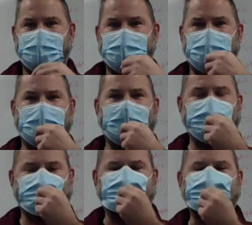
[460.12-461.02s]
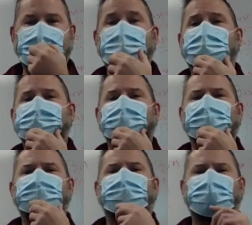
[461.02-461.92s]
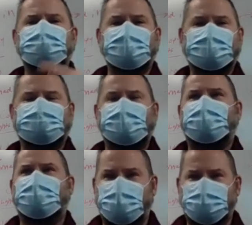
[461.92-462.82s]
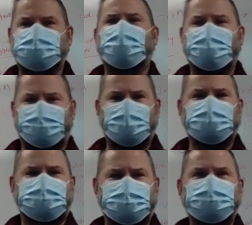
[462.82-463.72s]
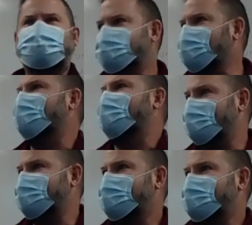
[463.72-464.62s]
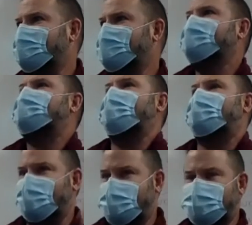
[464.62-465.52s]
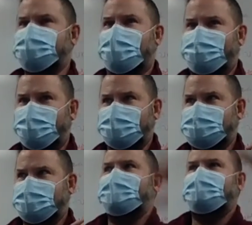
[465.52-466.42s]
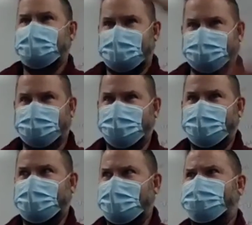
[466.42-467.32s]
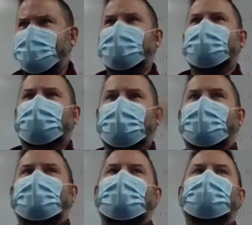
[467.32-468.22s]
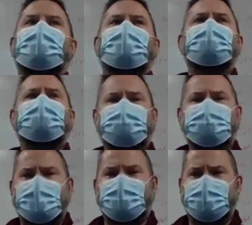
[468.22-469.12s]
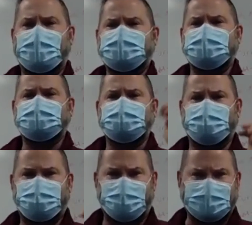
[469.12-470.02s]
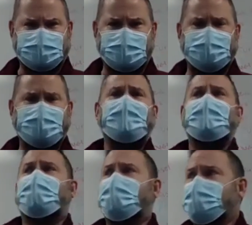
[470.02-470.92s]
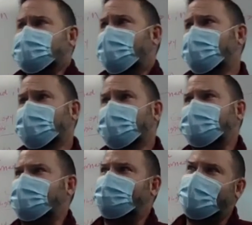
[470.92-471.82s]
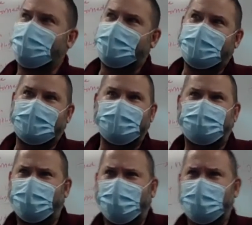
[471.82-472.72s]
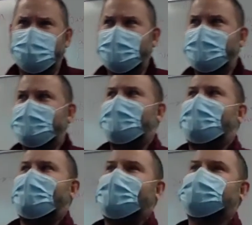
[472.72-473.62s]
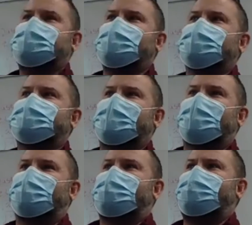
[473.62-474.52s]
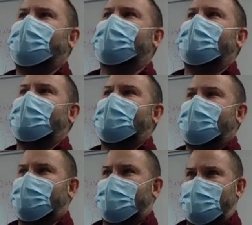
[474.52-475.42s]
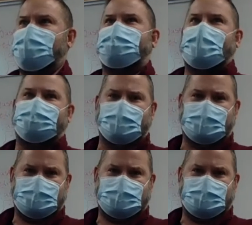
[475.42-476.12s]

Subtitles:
All right, it's going to take a little time. The first thing is take care of your story first. All right? Take care of your story first. Get the clean copy, read it out loud, make corrections, fix it. Also, look at the peer editing form. Ask yourself, peer edit your own paper.